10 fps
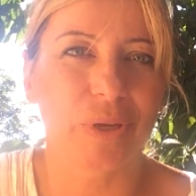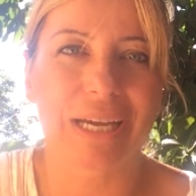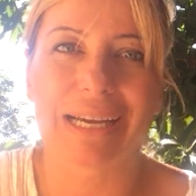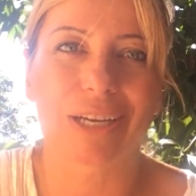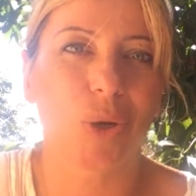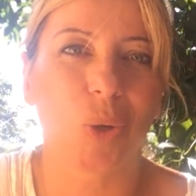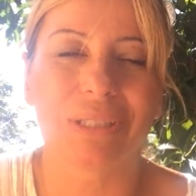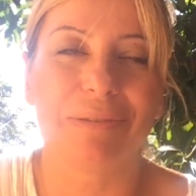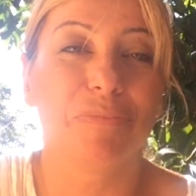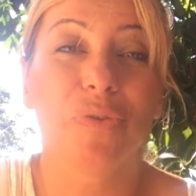We are
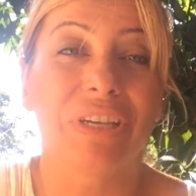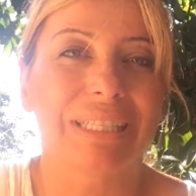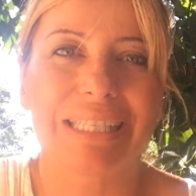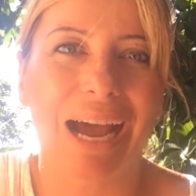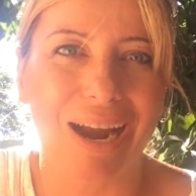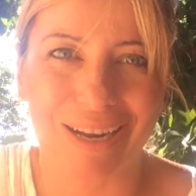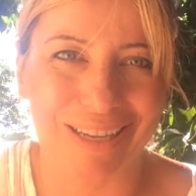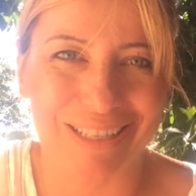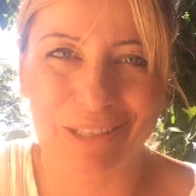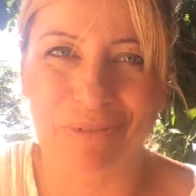called the moving
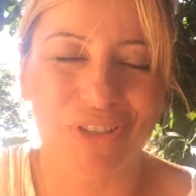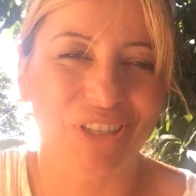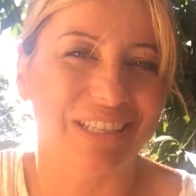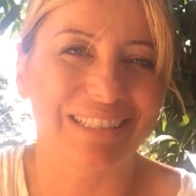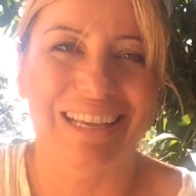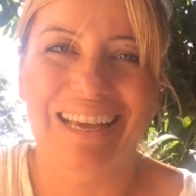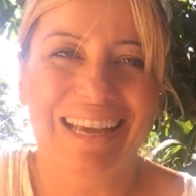targets. We just